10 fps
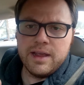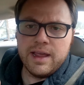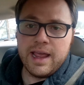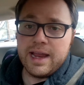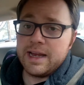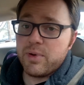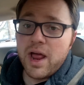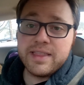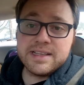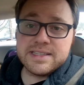And he
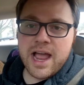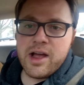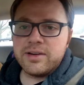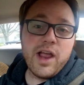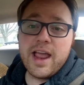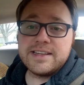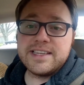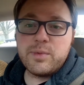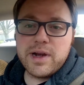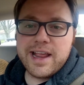brought these out. I had
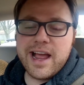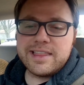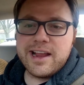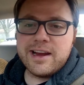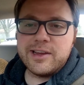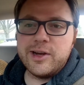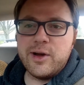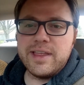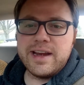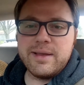said when I got there,
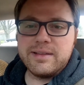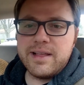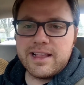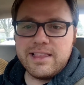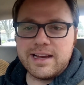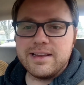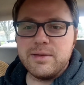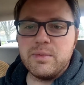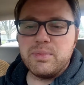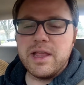that I collect
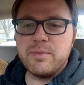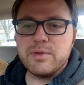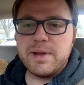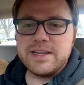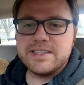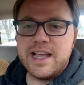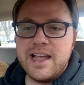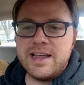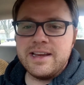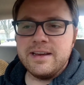them and play them with my
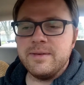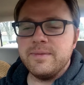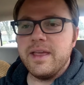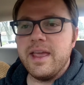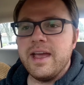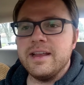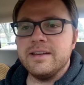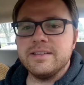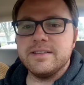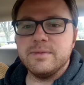son,
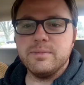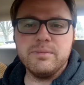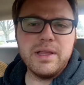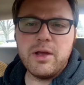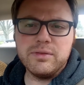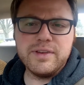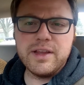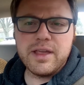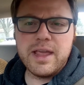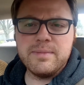and play old
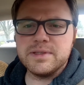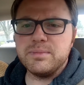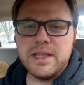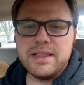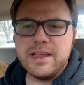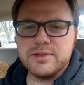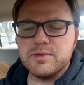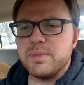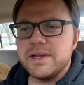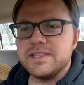video games and play Legos
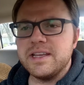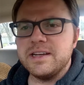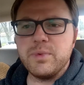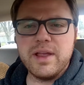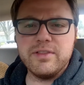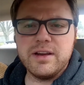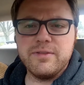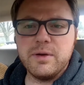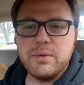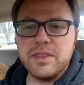with my son. We have a lot of
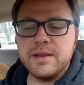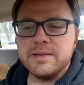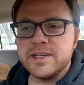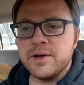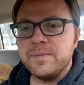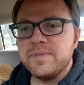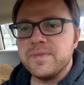fun with it. And so